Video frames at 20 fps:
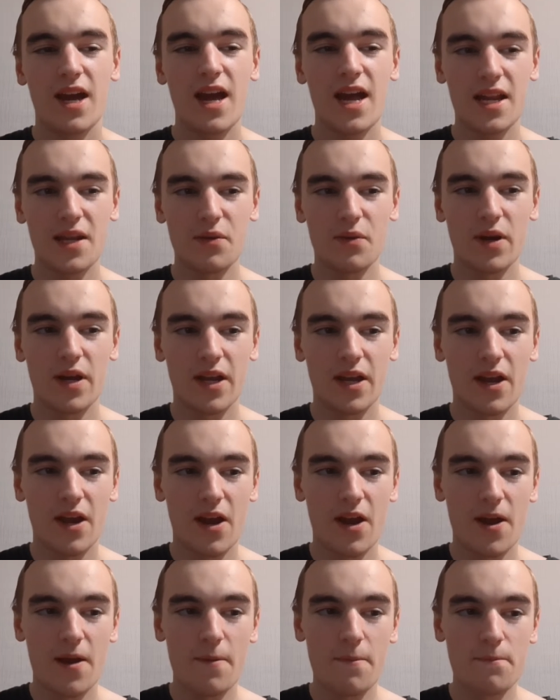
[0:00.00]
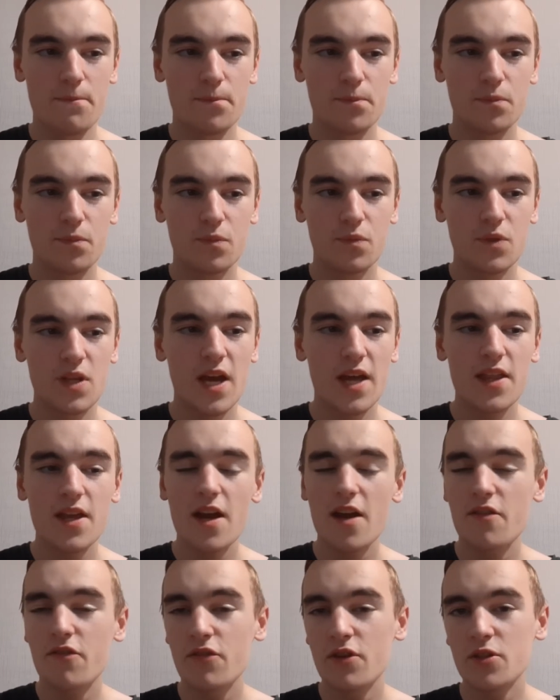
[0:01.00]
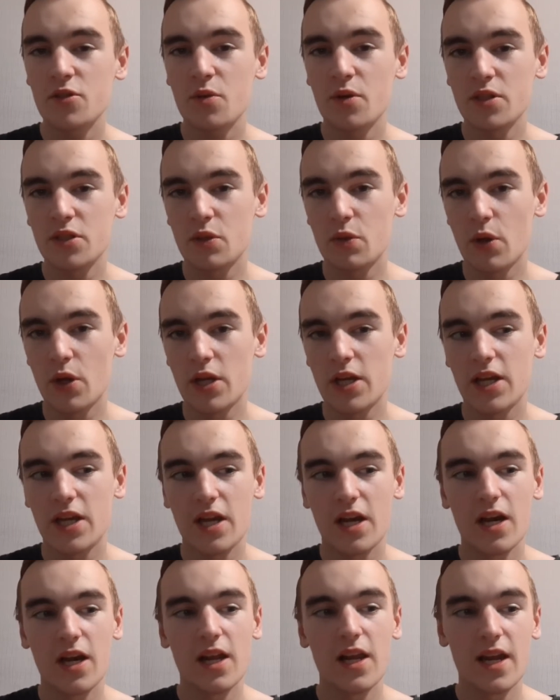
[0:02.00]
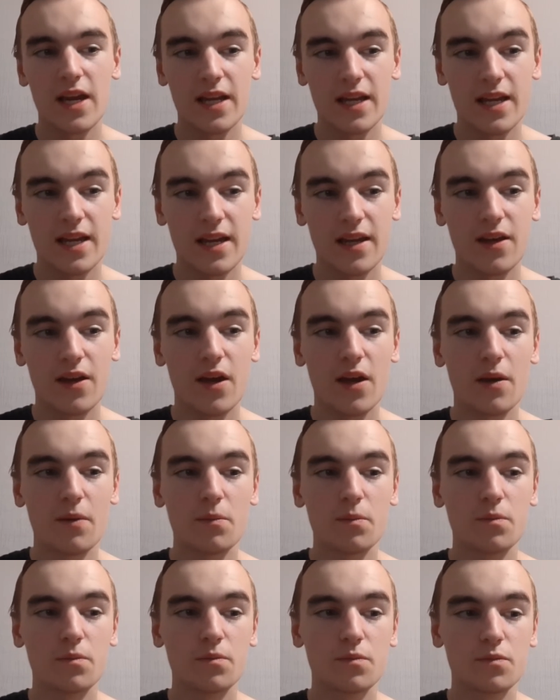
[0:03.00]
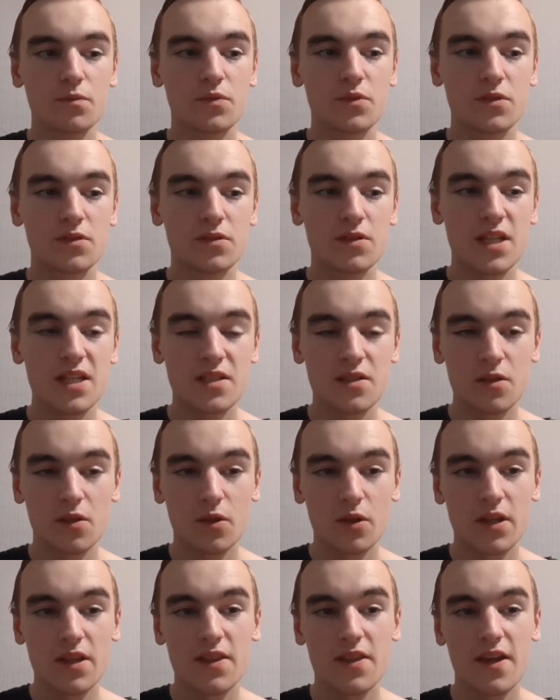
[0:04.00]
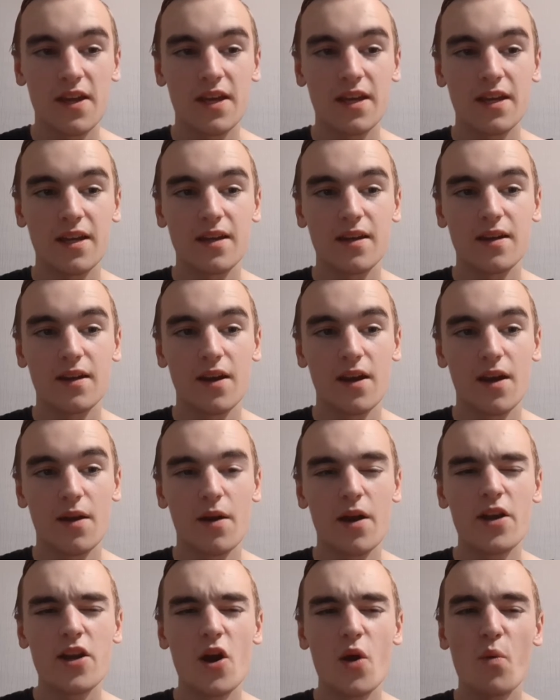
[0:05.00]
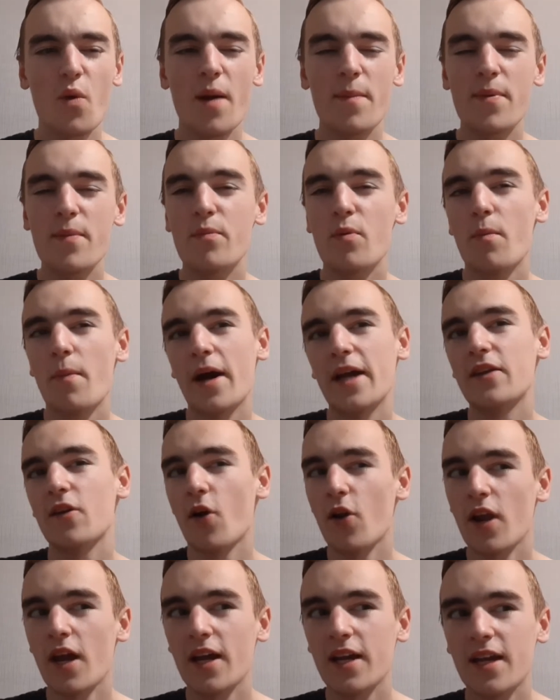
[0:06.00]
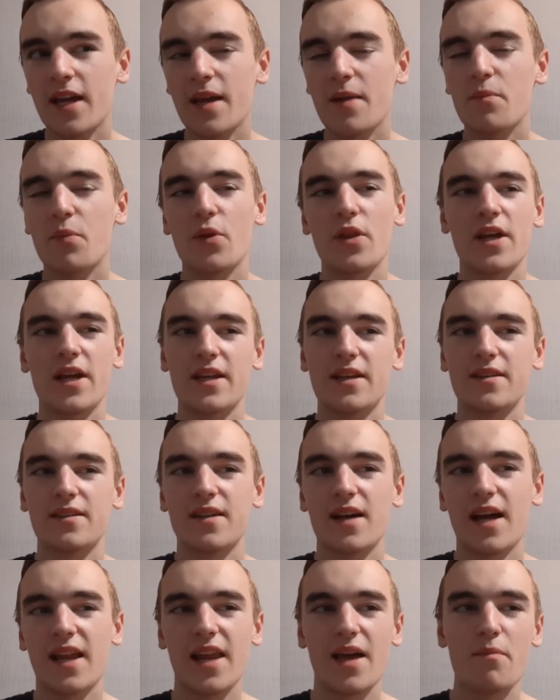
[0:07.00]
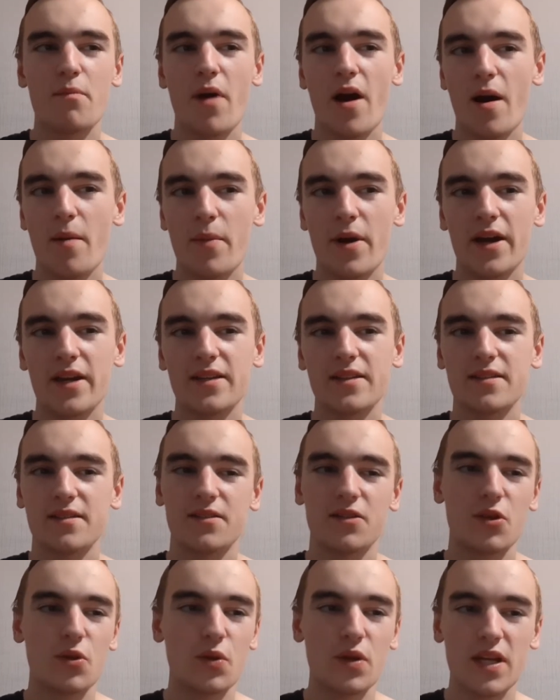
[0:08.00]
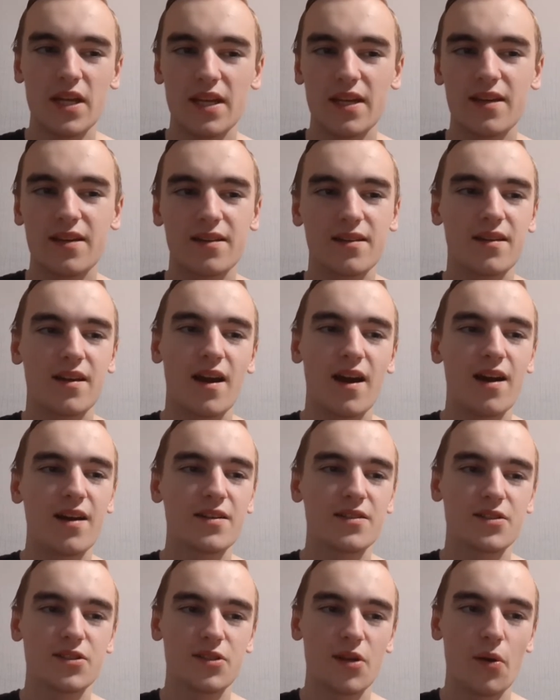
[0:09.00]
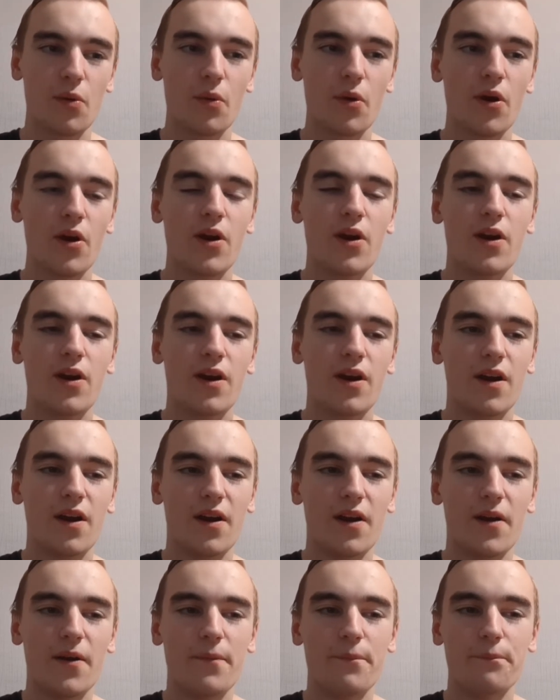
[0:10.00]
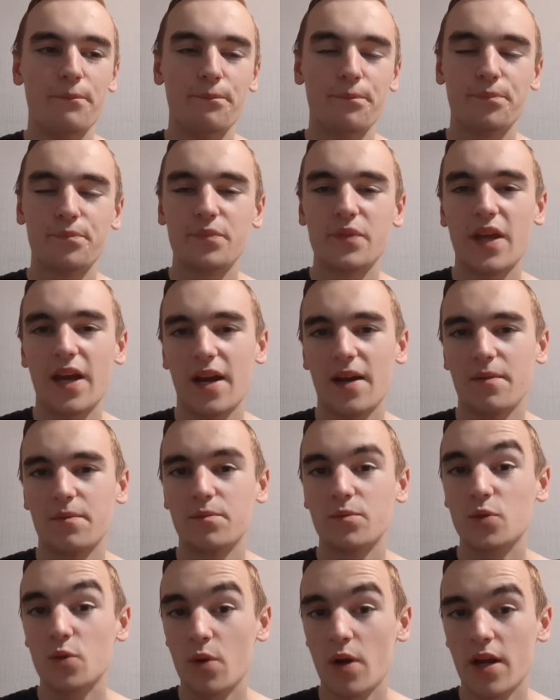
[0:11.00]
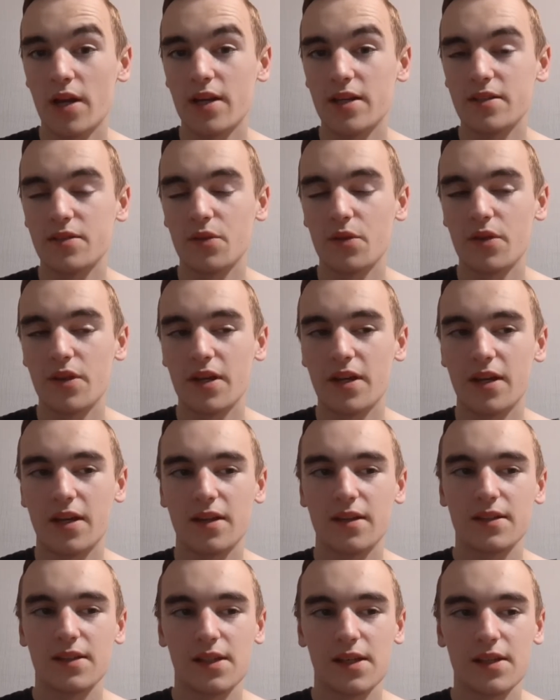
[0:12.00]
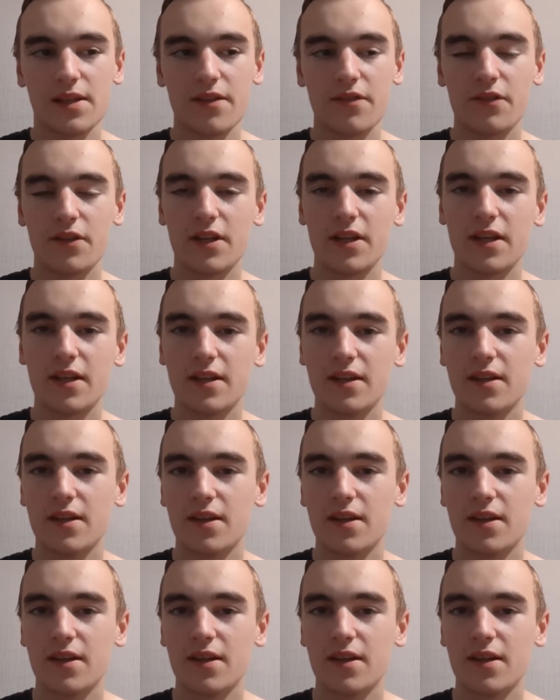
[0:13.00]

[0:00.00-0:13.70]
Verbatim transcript: anyway, um, yeah, the i3 is quite a quirky car. I like it. Um, decent looking thing. Uh, I know why people might not like it, but then I like Marmite unique cars, so um, yeah, it's quite a nice little thing. Uh, definitely,